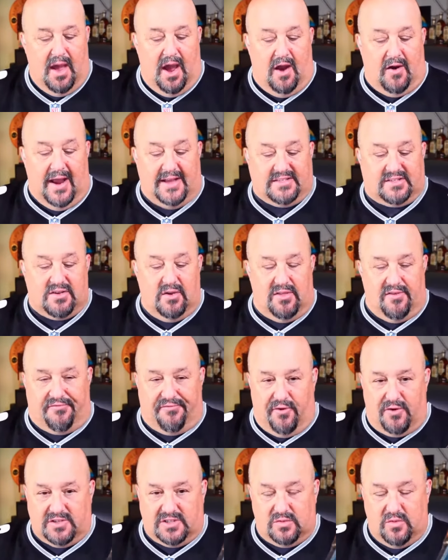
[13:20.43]
All right, so the
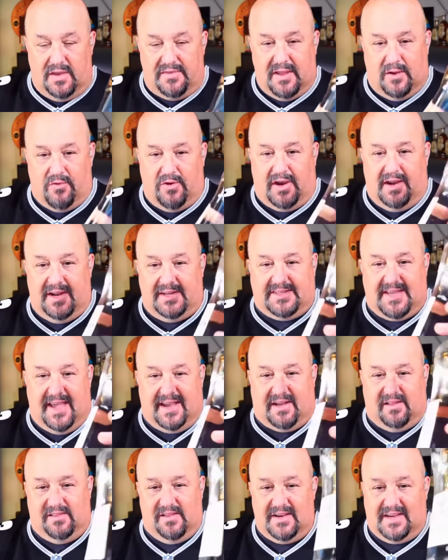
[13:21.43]
first one that we're going to
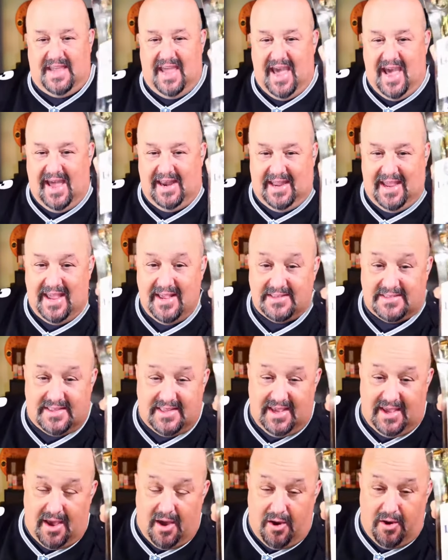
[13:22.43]
take a look at is
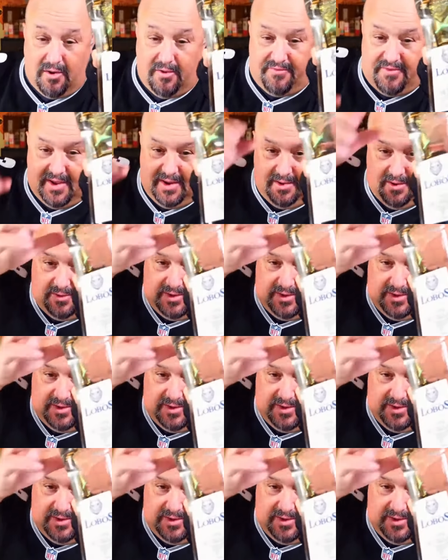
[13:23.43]
the Joven.